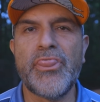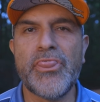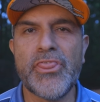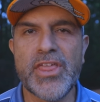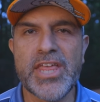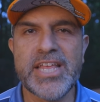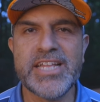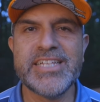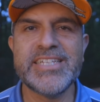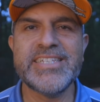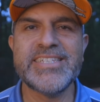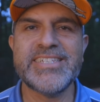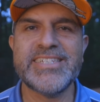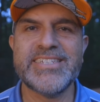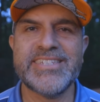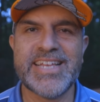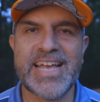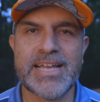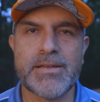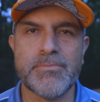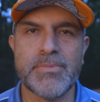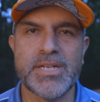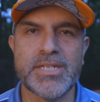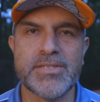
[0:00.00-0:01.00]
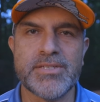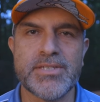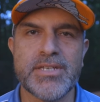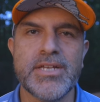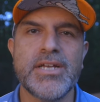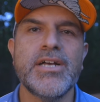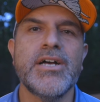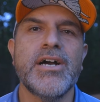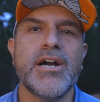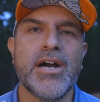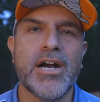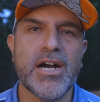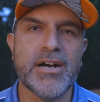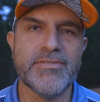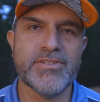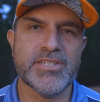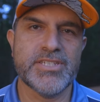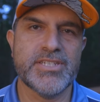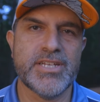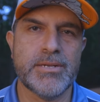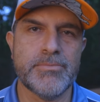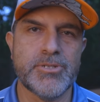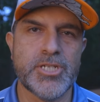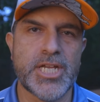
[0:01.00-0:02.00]
thin segments of a
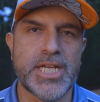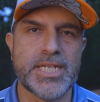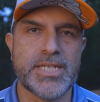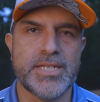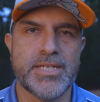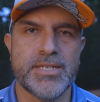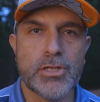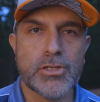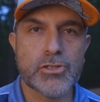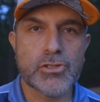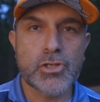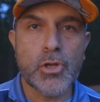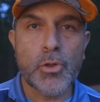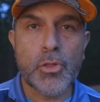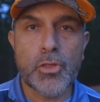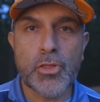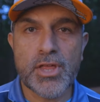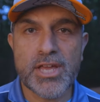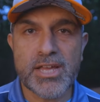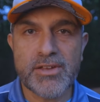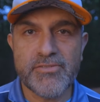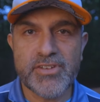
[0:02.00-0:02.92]
subject. So think